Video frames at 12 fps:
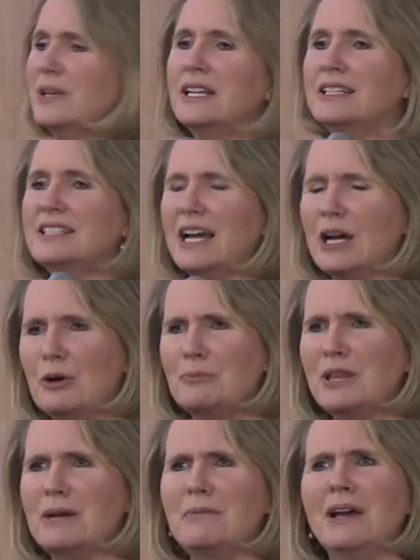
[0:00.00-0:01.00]
we need to
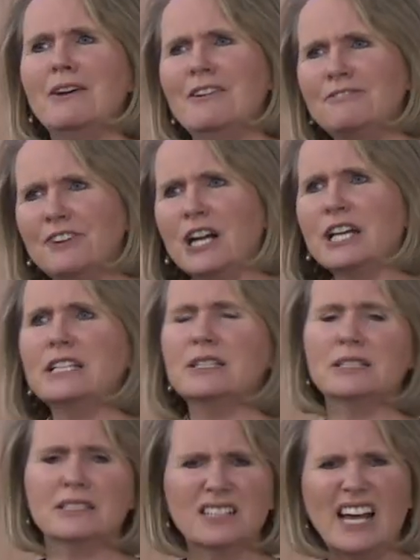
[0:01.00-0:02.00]
help them
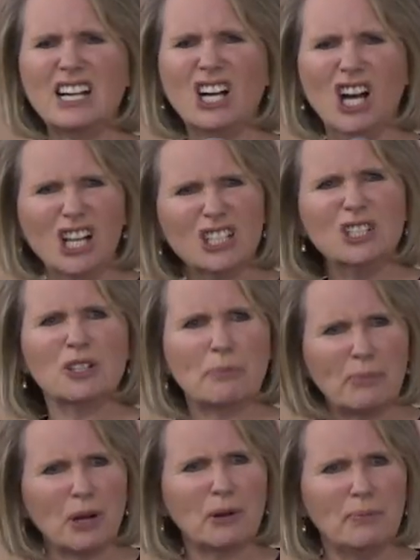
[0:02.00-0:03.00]
find that calling or
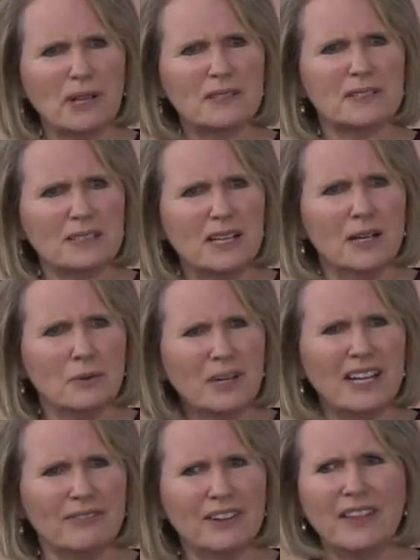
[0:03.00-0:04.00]
purpose,
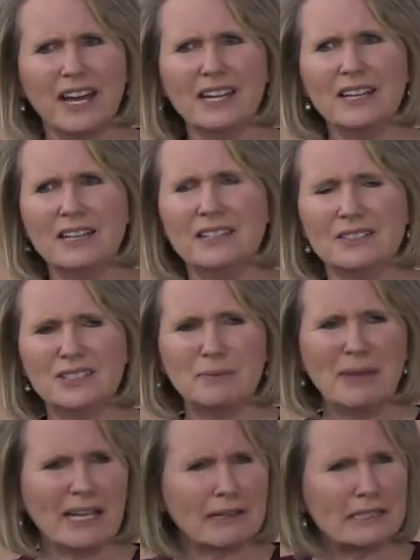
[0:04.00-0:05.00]
whatever that is, to
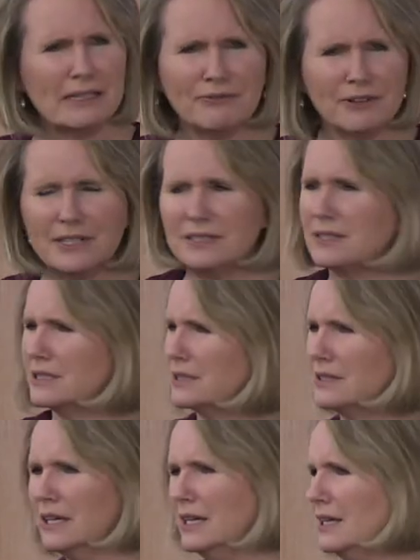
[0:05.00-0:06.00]
make a difference
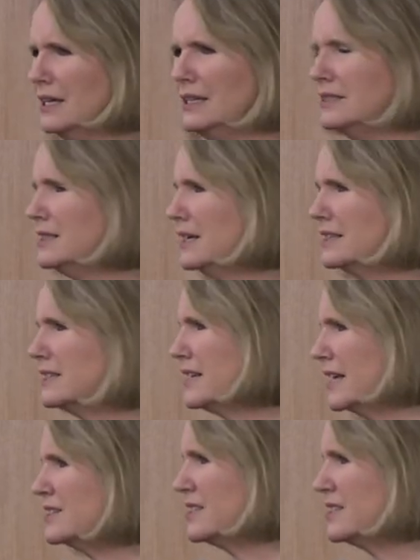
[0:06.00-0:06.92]
to, to in, in